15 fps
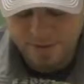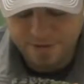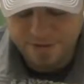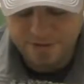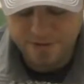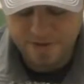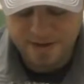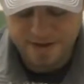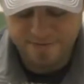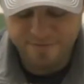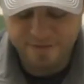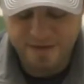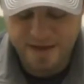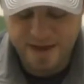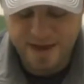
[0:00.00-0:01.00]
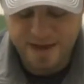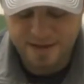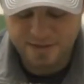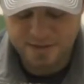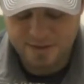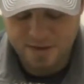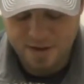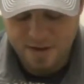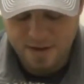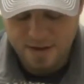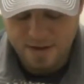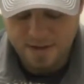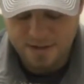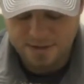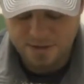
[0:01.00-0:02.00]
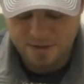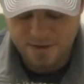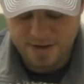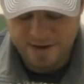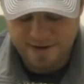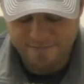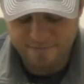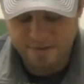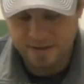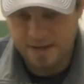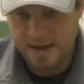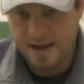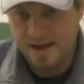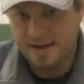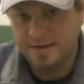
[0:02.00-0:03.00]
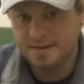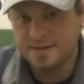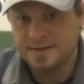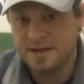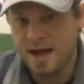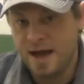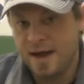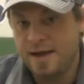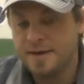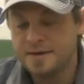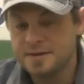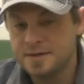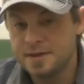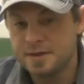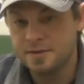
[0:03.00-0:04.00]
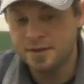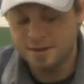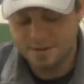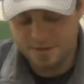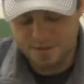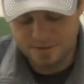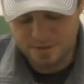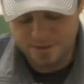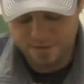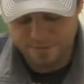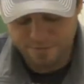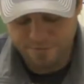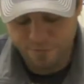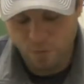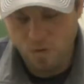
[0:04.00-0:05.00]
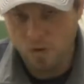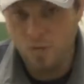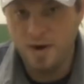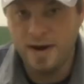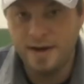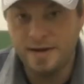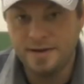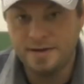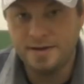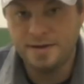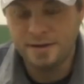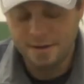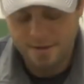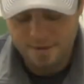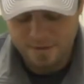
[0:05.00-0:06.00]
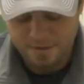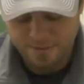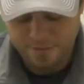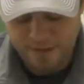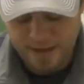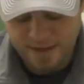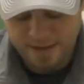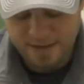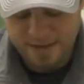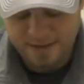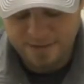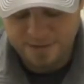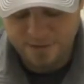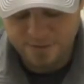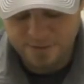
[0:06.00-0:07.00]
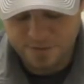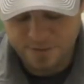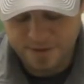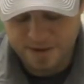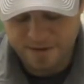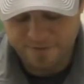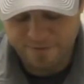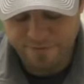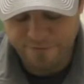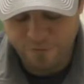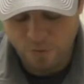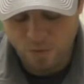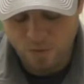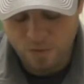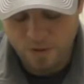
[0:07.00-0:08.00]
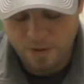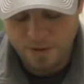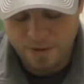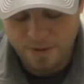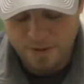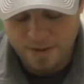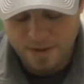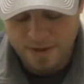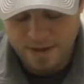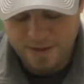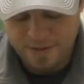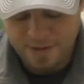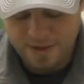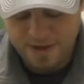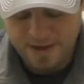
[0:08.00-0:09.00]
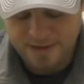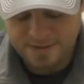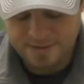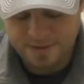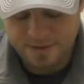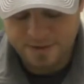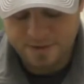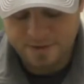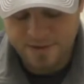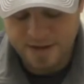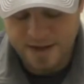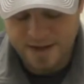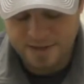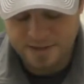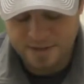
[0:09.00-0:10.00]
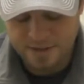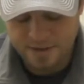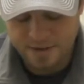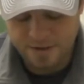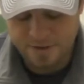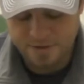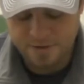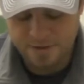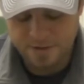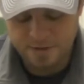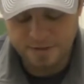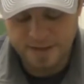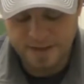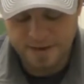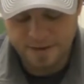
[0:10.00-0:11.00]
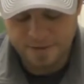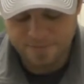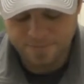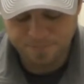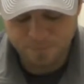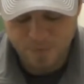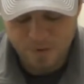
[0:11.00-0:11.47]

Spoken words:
and then it's going to have a dash, and it's going to have the line size. This is a 4-weight fly line, so it's going to have a 4, and then it has another dash and another letter.